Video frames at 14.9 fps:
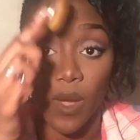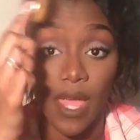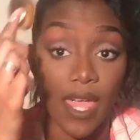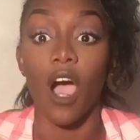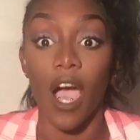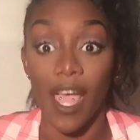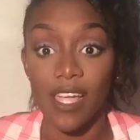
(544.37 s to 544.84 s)

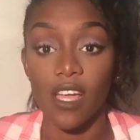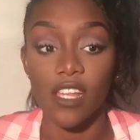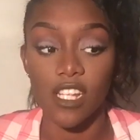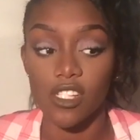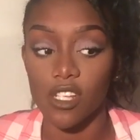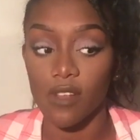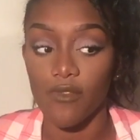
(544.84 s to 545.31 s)
way. I
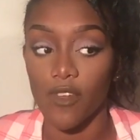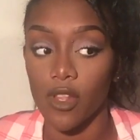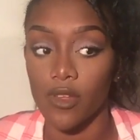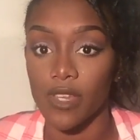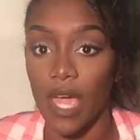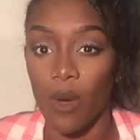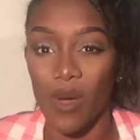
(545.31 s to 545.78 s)
kind of just
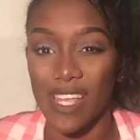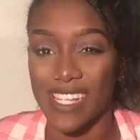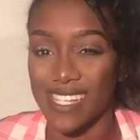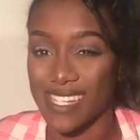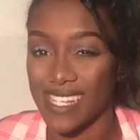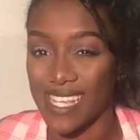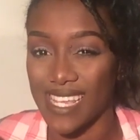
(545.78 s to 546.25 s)
followed how I
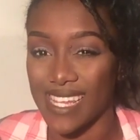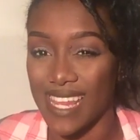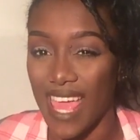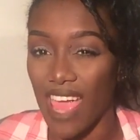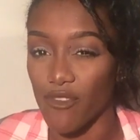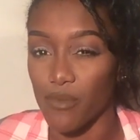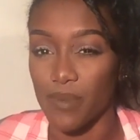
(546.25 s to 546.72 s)
seen
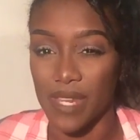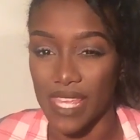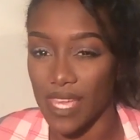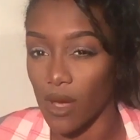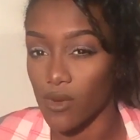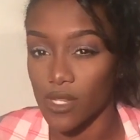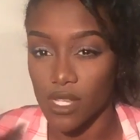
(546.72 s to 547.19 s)

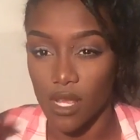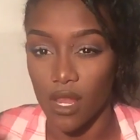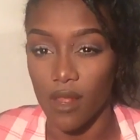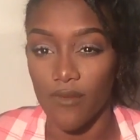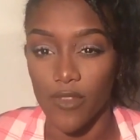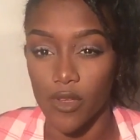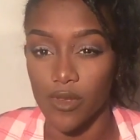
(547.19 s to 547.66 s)
everybody else
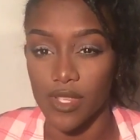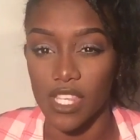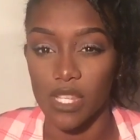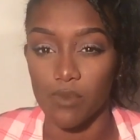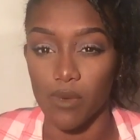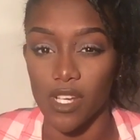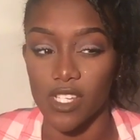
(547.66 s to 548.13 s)
kind of use
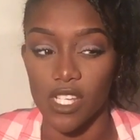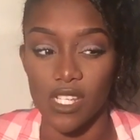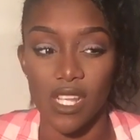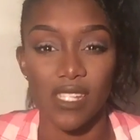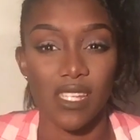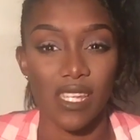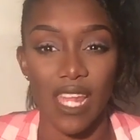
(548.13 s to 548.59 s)
these
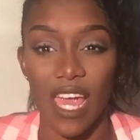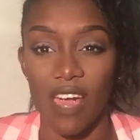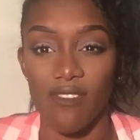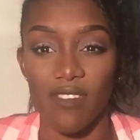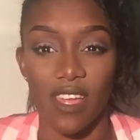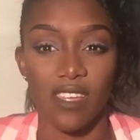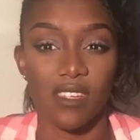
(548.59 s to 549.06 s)
brushes. I didn't
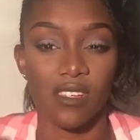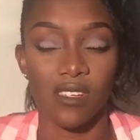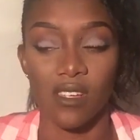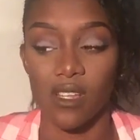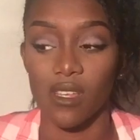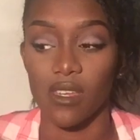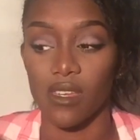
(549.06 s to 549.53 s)
have like
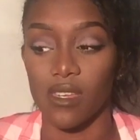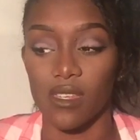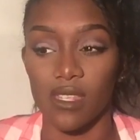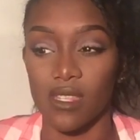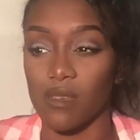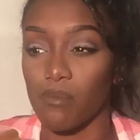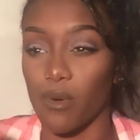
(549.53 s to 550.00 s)

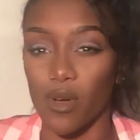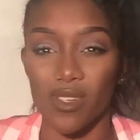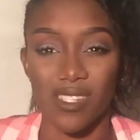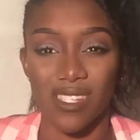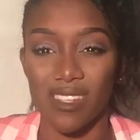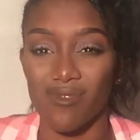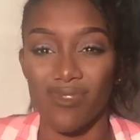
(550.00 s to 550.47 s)
the
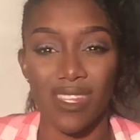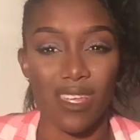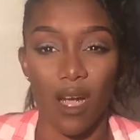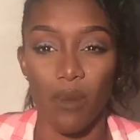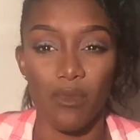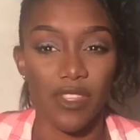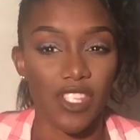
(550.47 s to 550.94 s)
box didn't really
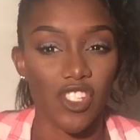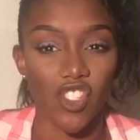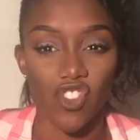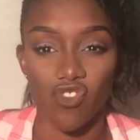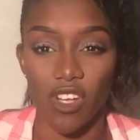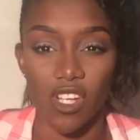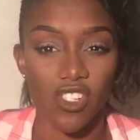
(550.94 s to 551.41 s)
come with
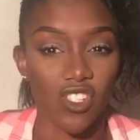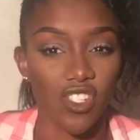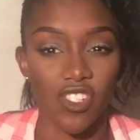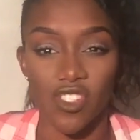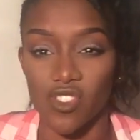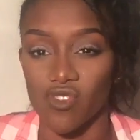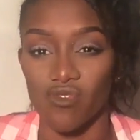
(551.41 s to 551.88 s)

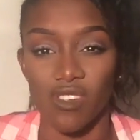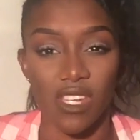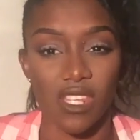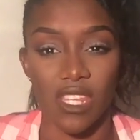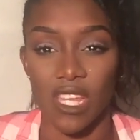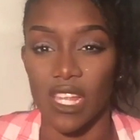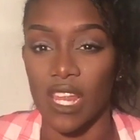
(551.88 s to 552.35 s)
instructions or
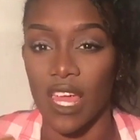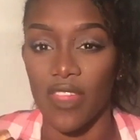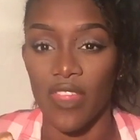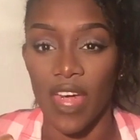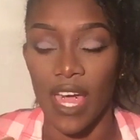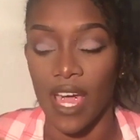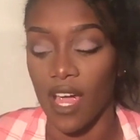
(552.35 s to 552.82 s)
anything
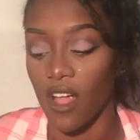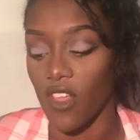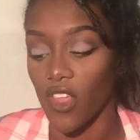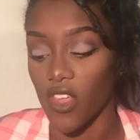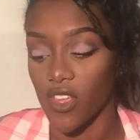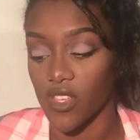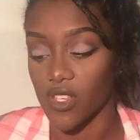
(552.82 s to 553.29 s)
like that.
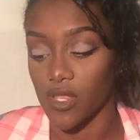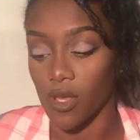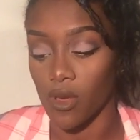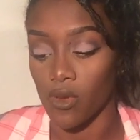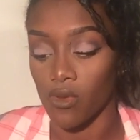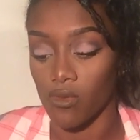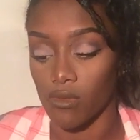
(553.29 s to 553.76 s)

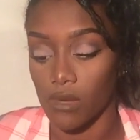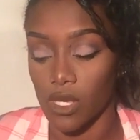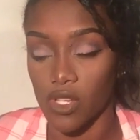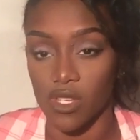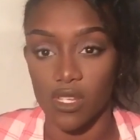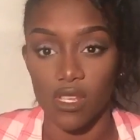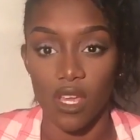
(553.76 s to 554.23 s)
So
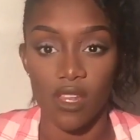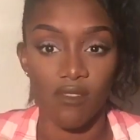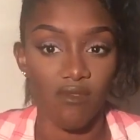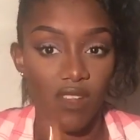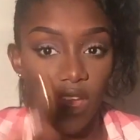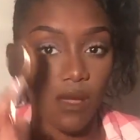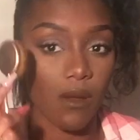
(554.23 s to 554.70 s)
you just kind
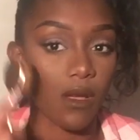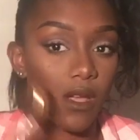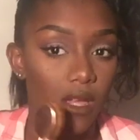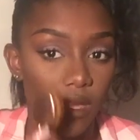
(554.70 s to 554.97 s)
of like